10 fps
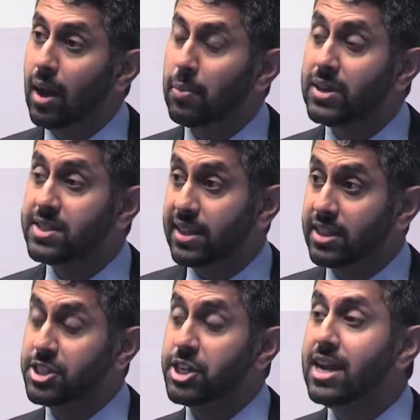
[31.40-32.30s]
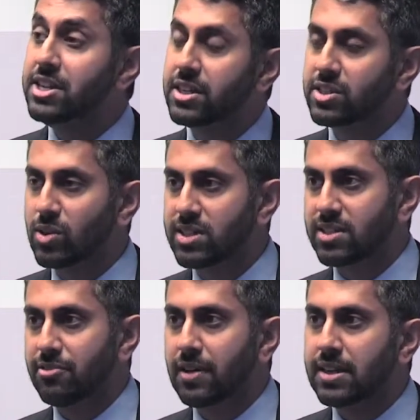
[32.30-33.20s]
appreciate the changing
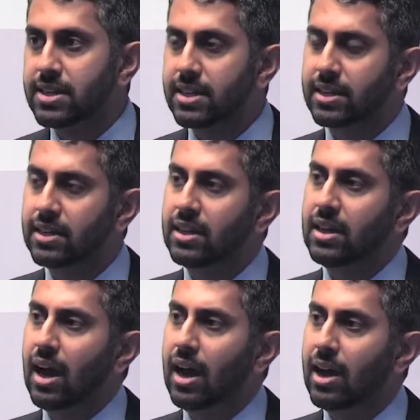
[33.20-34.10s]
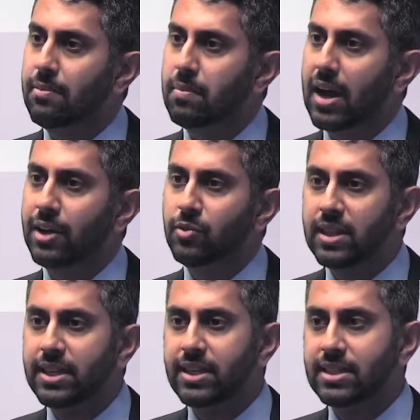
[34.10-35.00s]
sources of funding, and
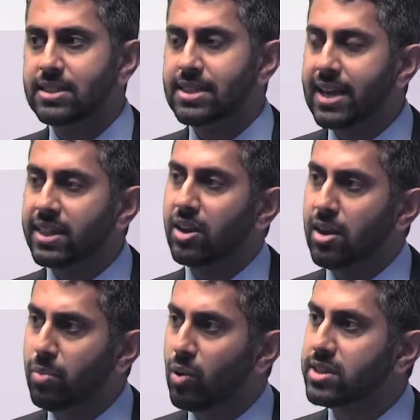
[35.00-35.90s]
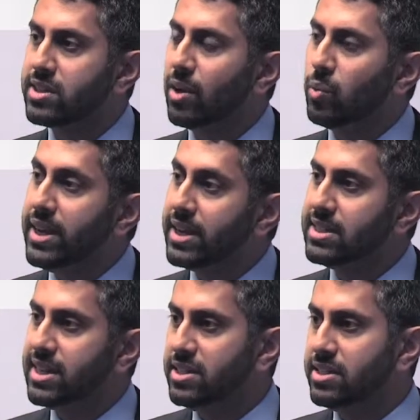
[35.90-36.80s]
really take that on board so that we
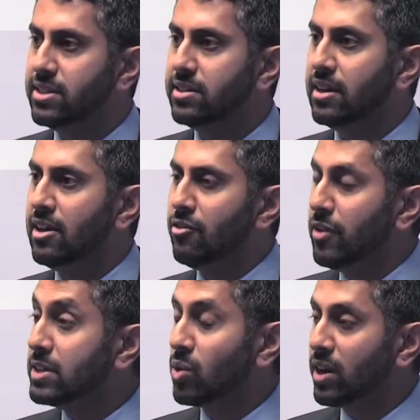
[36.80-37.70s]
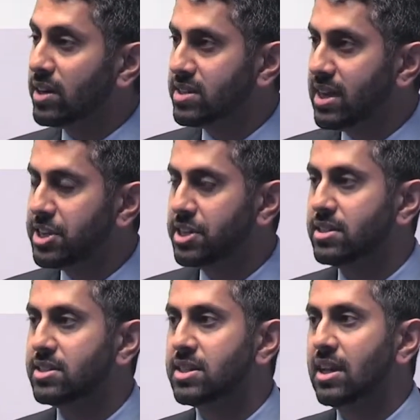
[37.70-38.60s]
continue to face
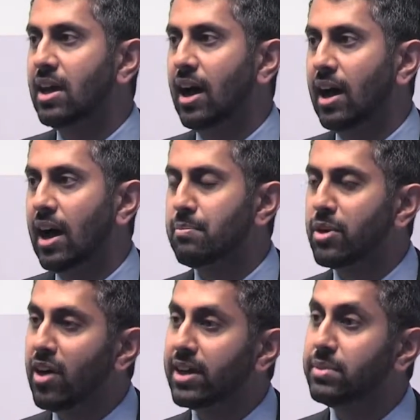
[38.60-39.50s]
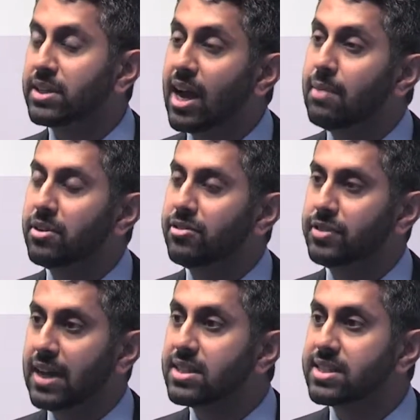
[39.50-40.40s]
organizations and provide them the type of
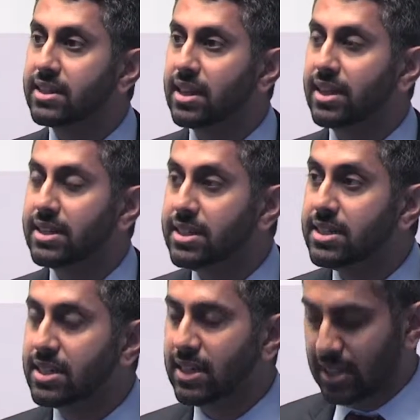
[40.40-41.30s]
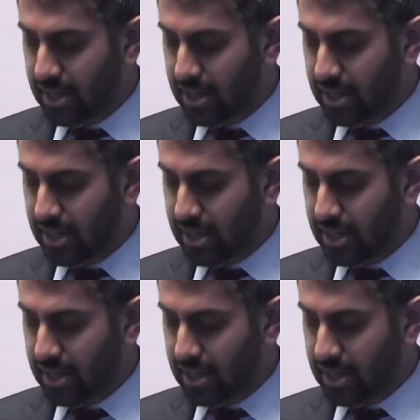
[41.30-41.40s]
financing that they need.